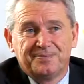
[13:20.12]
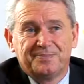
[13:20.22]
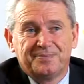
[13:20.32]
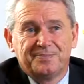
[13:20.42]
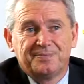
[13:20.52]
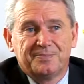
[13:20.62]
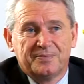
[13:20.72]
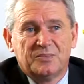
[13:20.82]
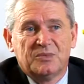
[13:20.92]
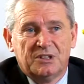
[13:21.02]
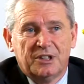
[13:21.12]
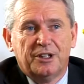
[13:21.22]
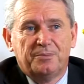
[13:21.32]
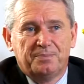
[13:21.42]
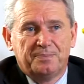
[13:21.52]
and have a look
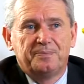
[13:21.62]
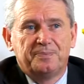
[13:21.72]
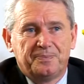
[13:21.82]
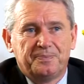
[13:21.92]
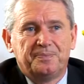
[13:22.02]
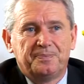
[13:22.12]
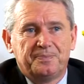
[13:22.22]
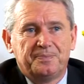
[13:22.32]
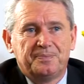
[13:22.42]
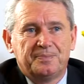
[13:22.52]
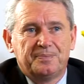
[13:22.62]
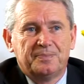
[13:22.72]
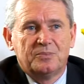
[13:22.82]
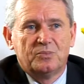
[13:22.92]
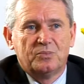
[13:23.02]
at your submission on the
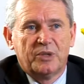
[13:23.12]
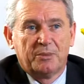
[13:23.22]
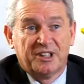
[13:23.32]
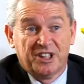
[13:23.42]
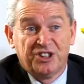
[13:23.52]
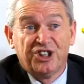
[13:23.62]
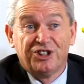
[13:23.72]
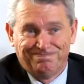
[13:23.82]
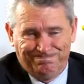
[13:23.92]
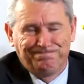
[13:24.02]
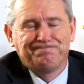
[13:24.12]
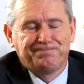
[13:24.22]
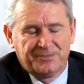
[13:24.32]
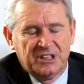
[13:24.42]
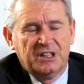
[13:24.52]
recommendation 8. And then